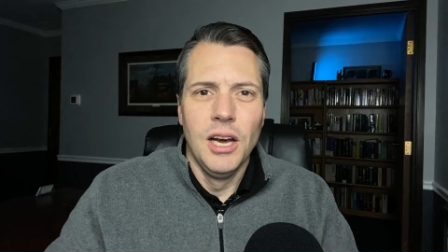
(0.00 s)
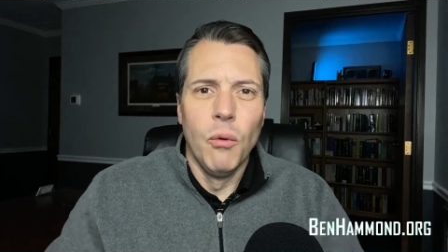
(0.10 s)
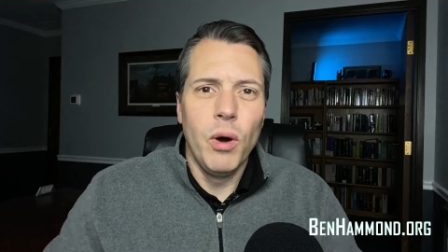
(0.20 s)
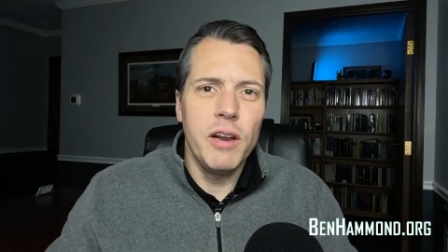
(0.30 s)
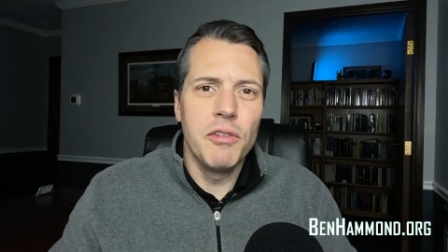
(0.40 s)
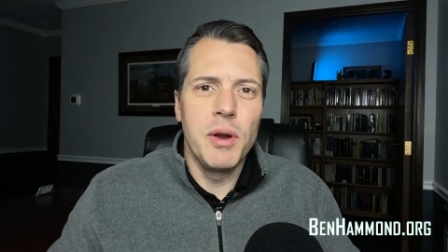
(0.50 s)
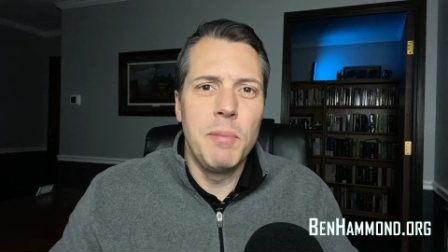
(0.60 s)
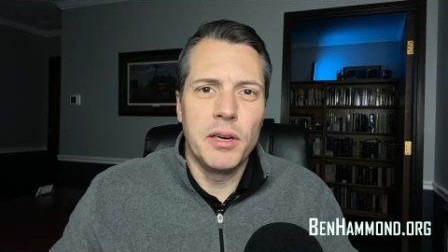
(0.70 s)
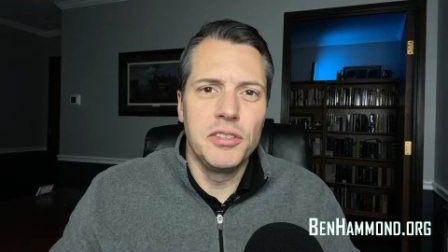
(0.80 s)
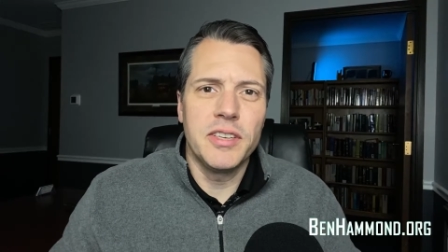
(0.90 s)
One of the
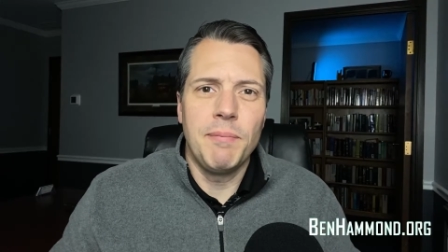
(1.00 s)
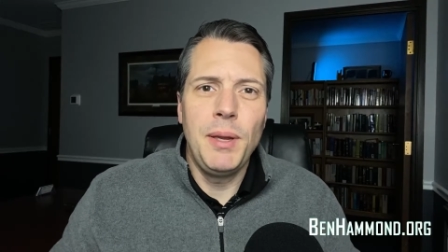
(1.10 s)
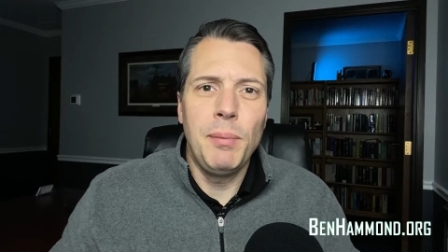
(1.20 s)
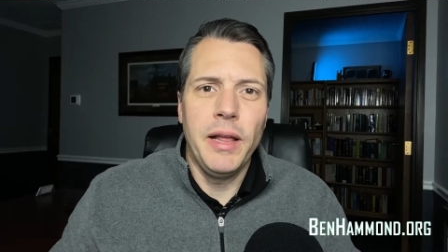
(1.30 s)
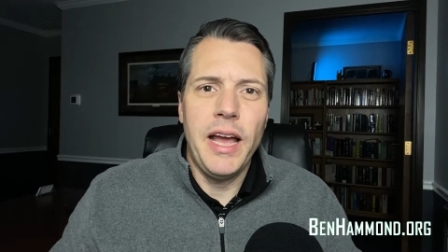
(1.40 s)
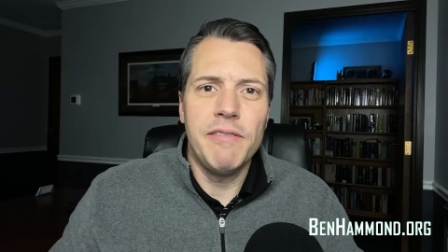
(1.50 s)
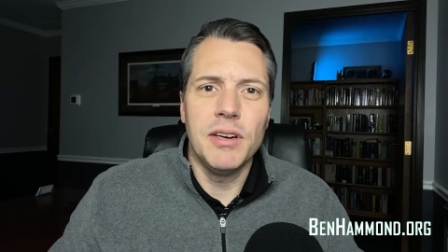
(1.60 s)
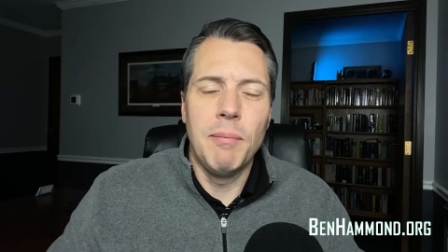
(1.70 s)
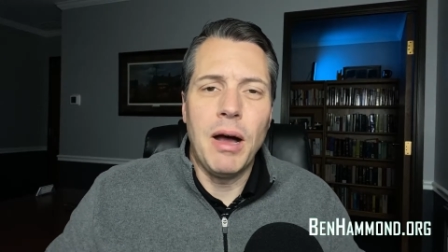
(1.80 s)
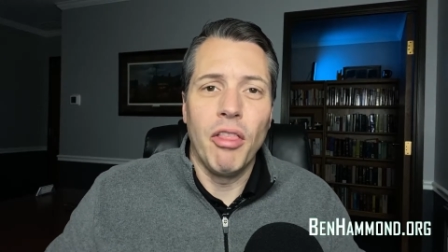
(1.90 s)
rebuttals that people have
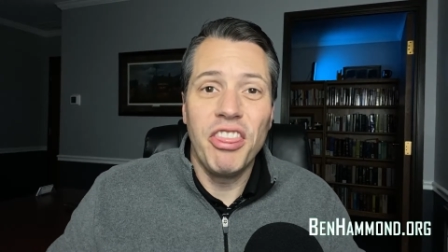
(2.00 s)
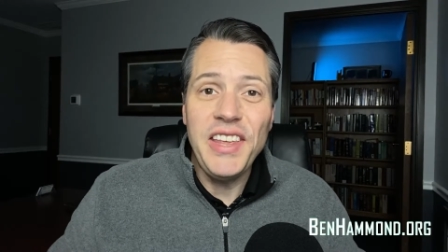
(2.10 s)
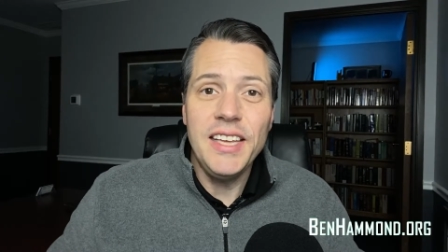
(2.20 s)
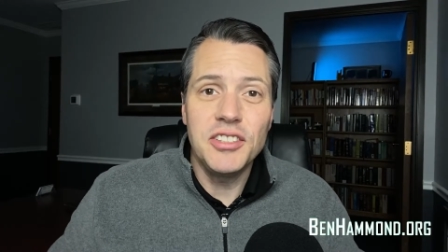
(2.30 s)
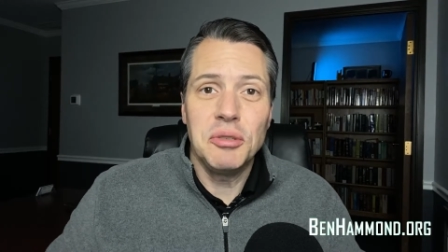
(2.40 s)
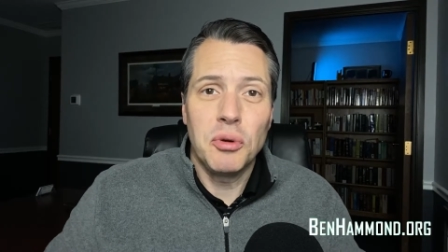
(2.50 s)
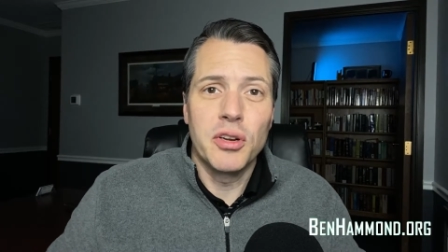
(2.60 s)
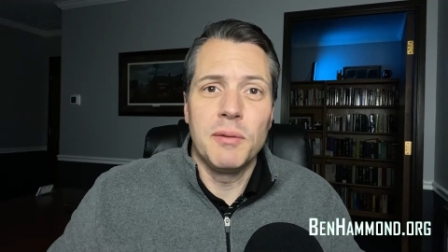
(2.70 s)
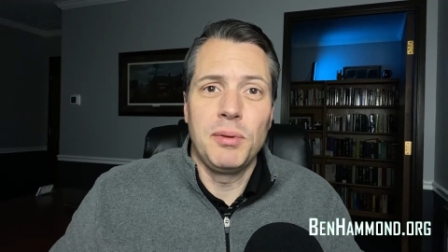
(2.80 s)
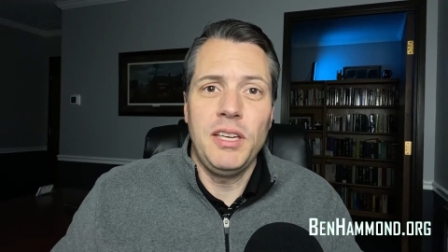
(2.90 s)
about theism or
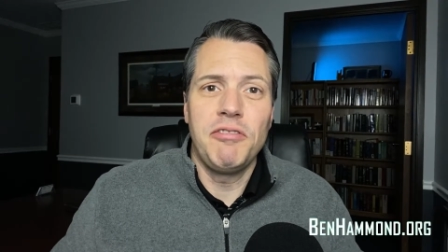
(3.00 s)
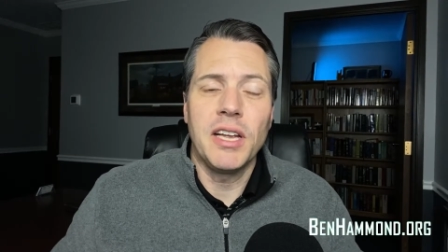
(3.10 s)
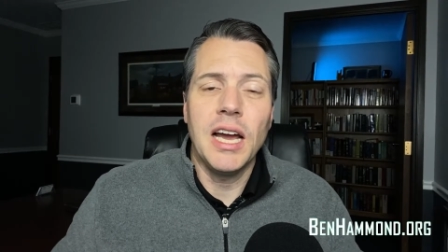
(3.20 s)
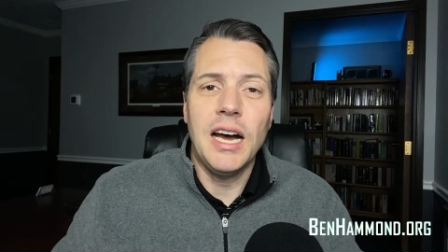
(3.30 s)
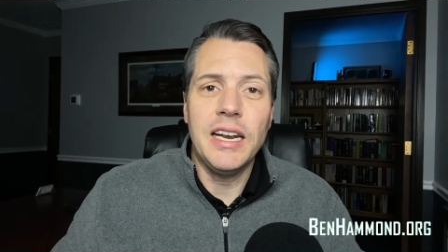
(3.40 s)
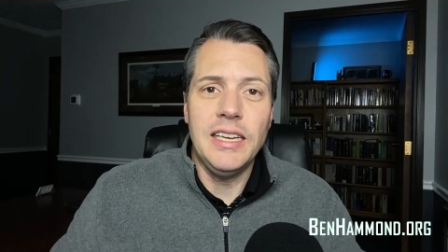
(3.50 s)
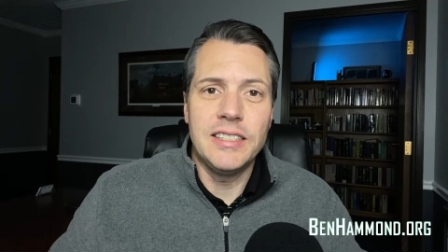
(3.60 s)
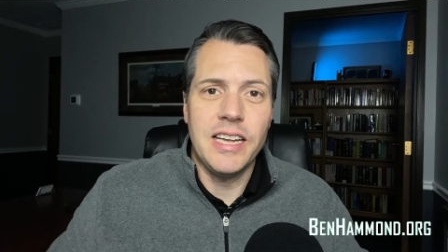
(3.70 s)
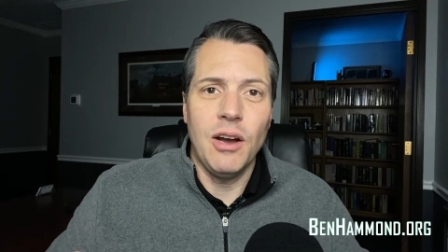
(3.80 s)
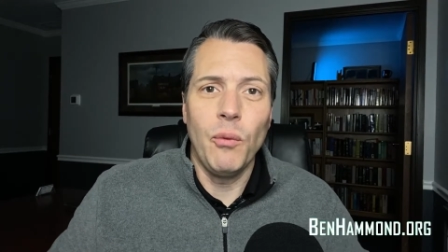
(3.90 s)
the belief in God
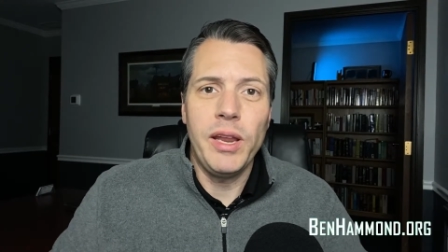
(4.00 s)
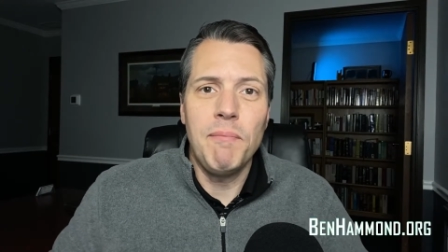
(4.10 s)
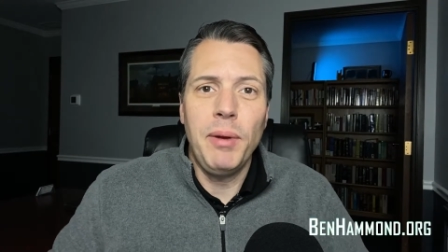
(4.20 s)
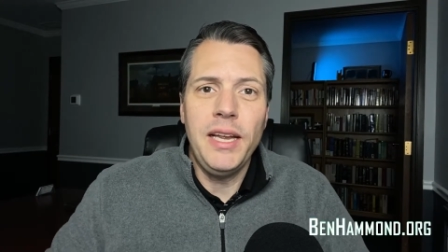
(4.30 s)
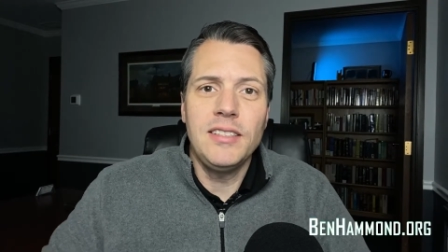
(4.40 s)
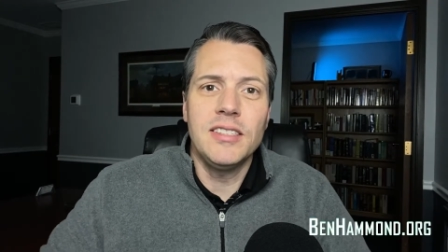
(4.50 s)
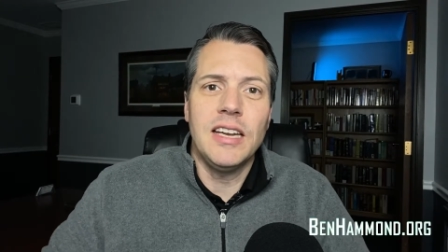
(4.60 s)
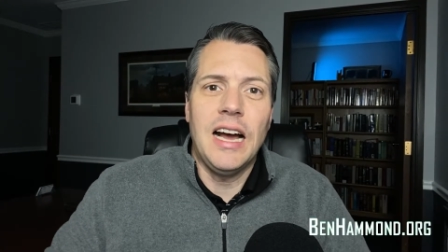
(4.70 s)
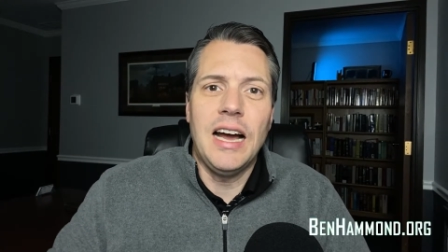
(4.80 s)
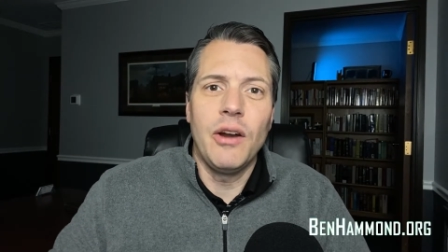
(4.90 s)
is that we base
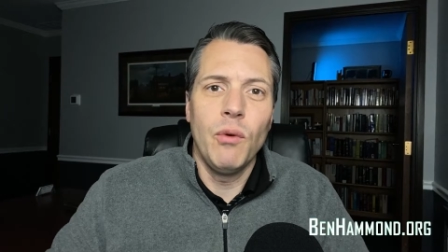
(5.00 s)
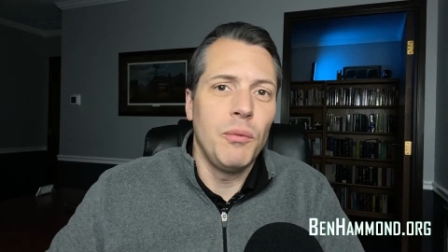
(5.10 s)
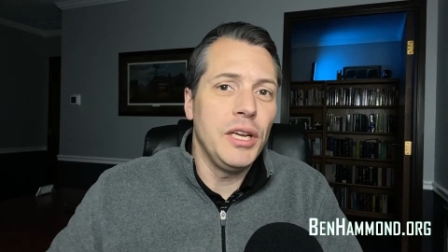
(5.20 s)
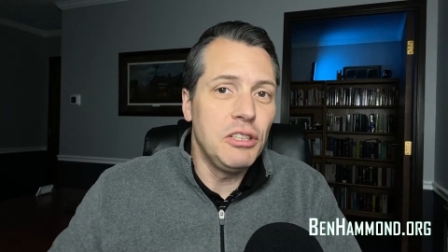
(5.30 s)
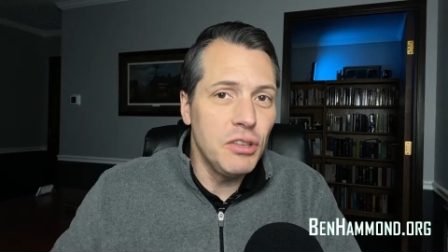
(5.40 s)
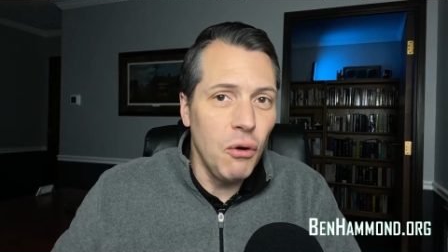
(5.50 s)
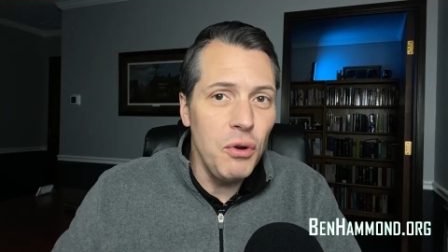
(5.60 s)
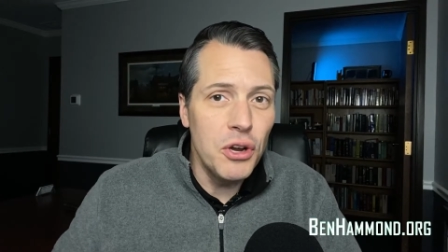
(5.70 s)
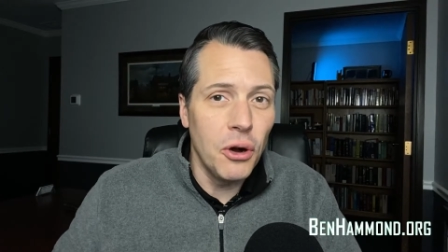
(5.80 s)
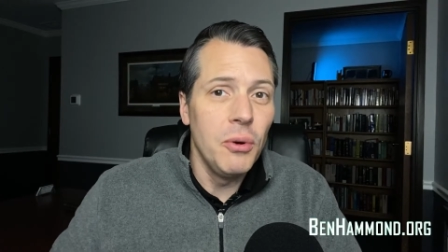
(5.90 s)
it on what we
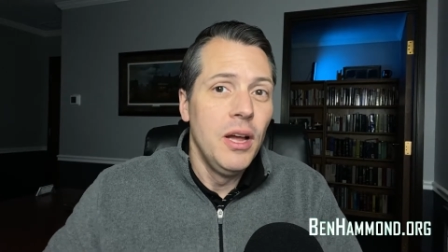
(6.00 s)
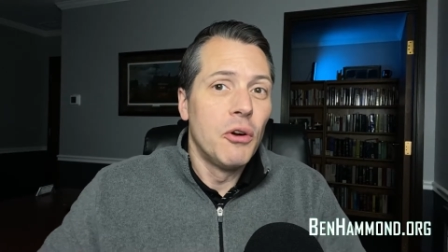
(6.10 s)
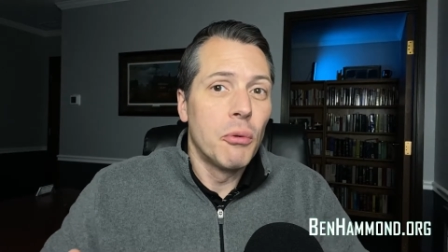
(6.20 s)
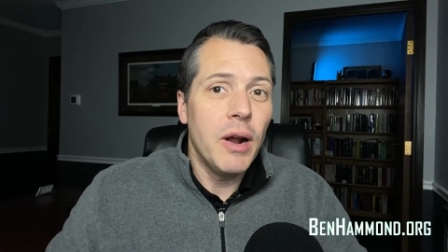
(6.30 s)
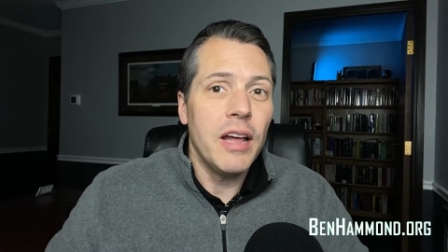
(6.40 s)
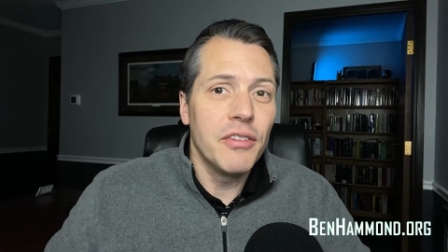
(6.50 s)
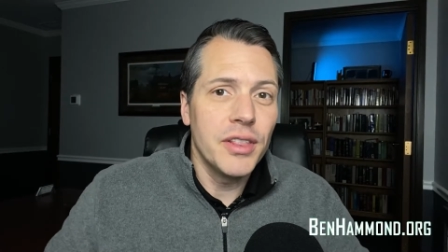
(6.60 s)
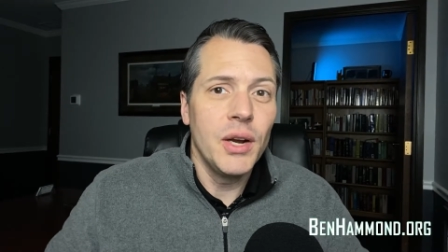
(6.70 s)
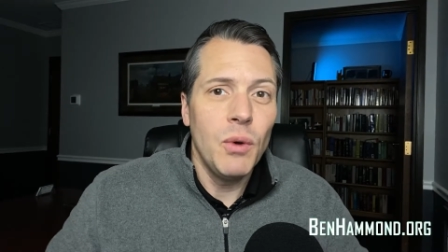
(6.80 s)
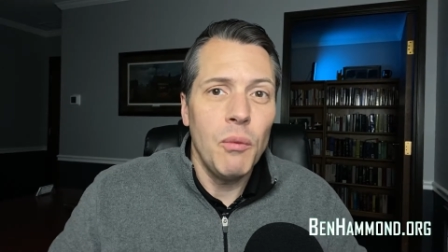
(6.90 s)
don't know rather
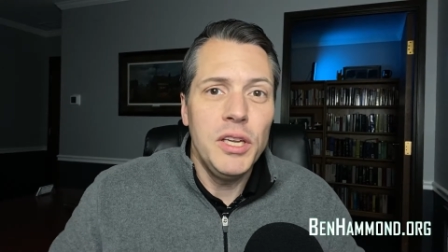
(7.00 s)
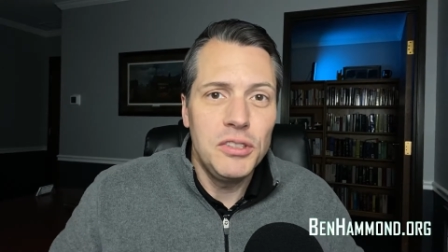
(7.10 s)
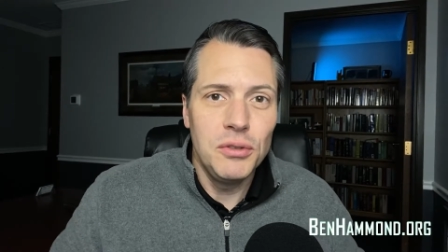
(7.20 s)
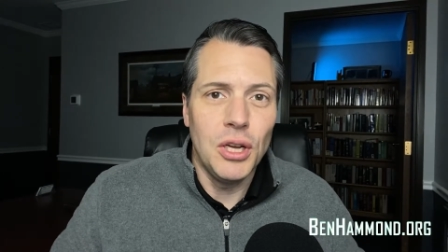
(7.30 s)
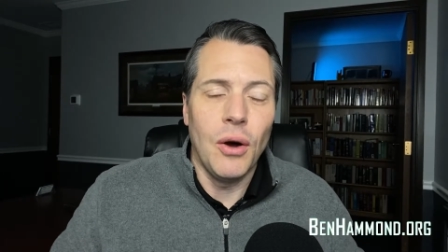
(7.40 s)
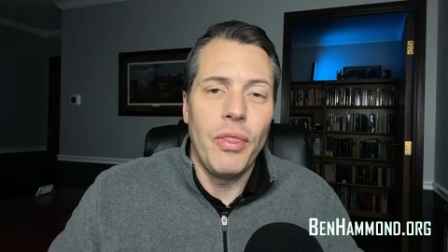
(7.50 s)
than what we do know.